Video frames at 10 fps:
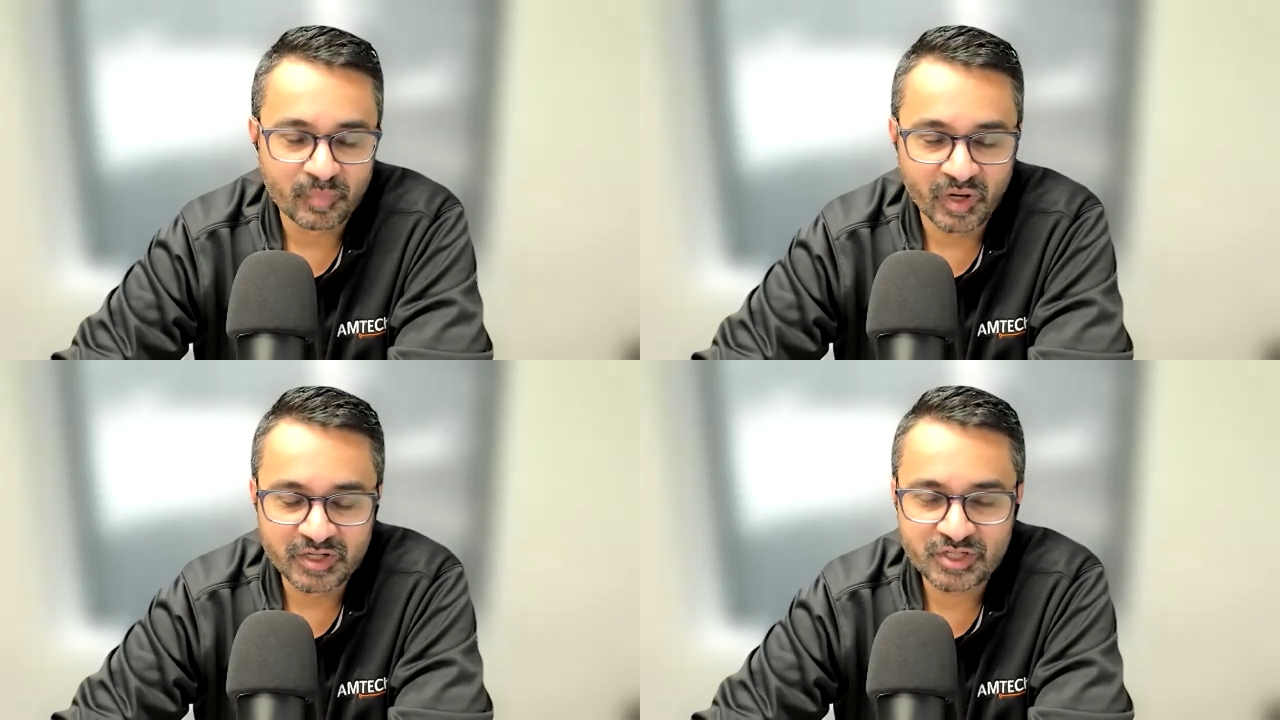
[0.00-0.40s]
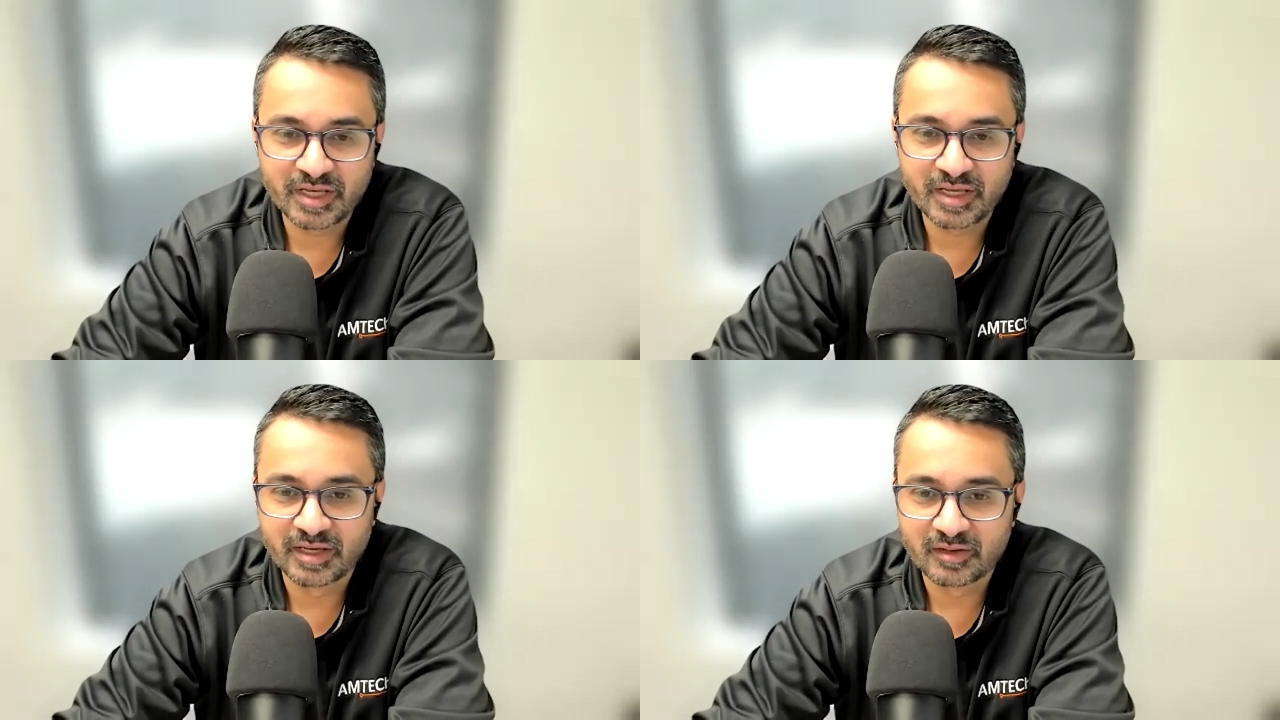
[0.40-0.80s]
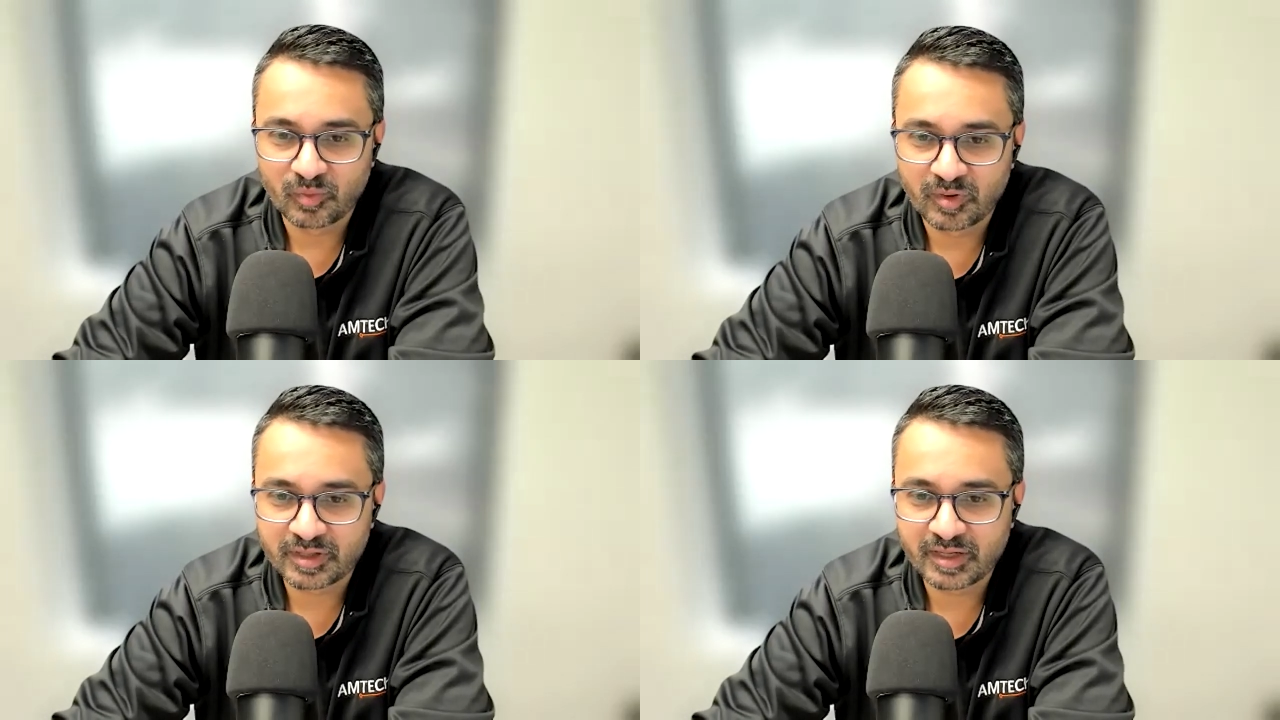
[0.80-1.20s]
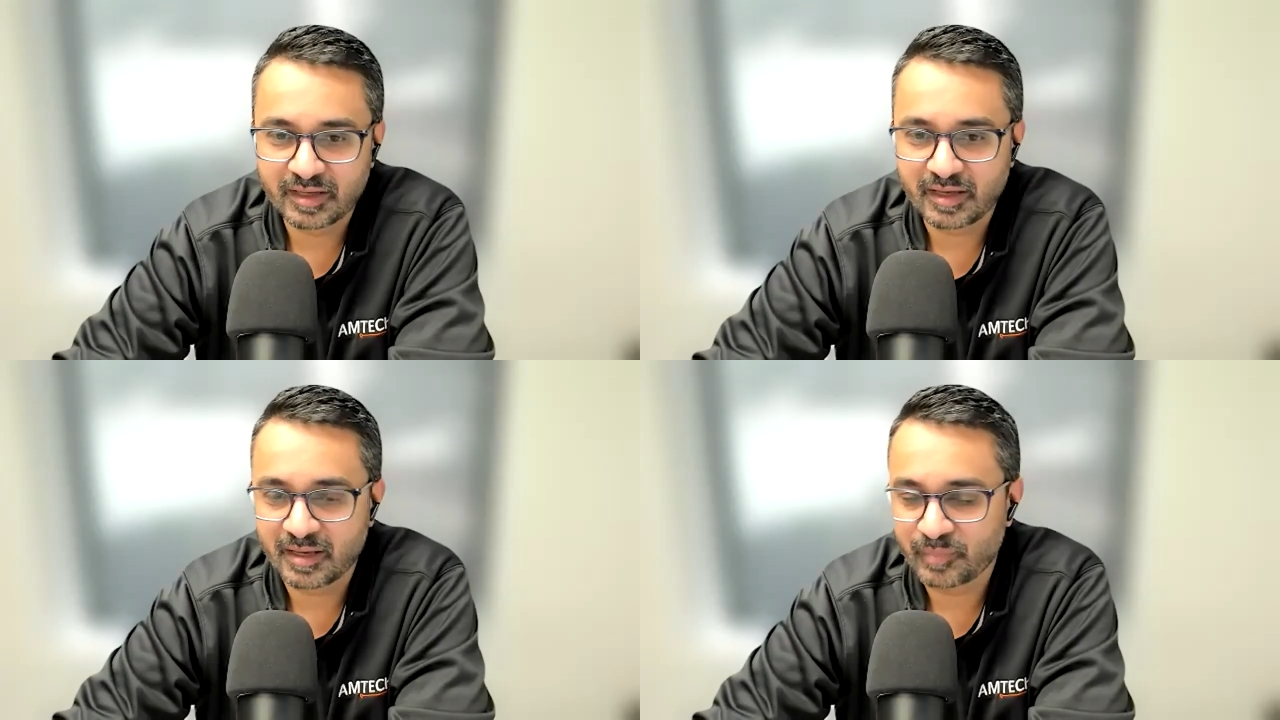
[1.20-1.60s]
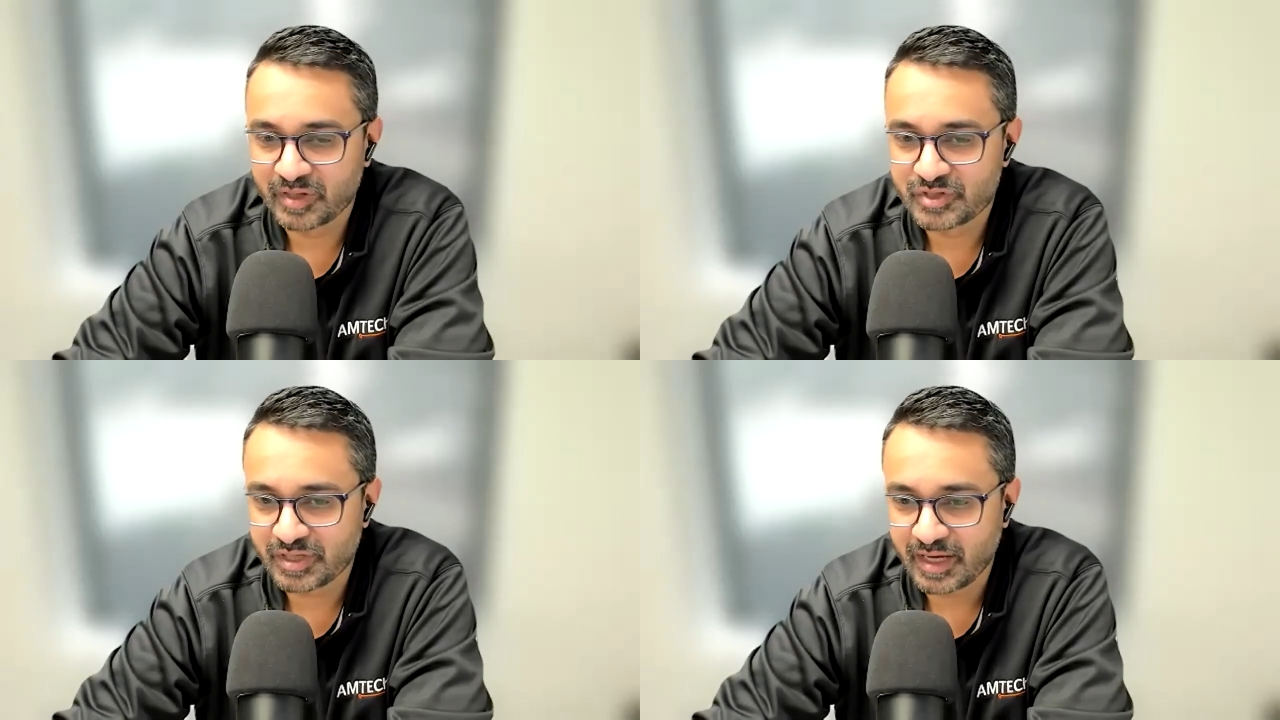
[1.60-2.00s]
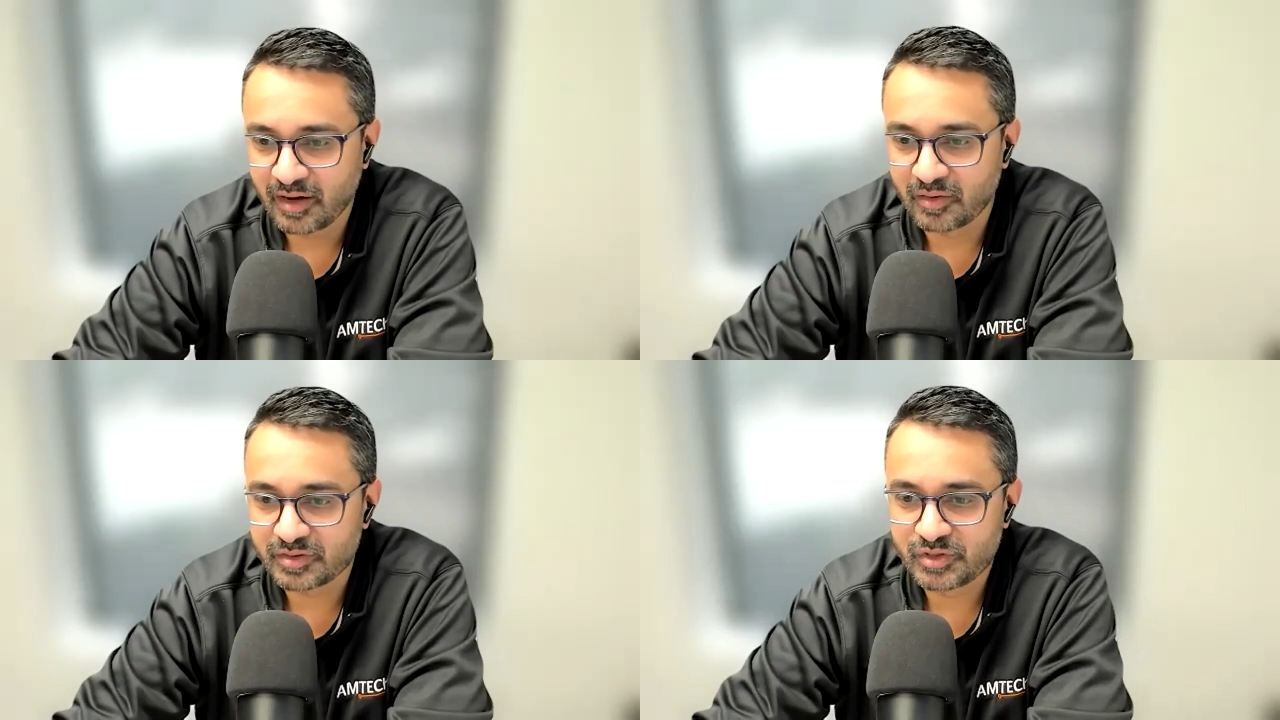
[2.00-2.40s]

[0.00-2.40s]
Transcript: punching in, working, and punching out,